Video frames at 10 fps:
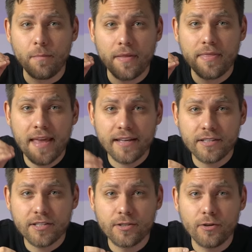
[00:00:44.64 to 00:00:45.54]
But
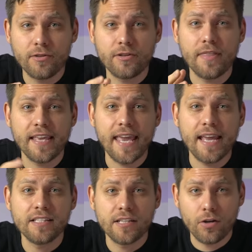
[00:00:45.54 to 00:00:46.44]
that's not the
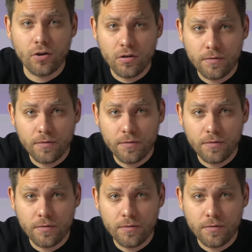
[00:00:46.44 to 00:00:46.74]
case at all.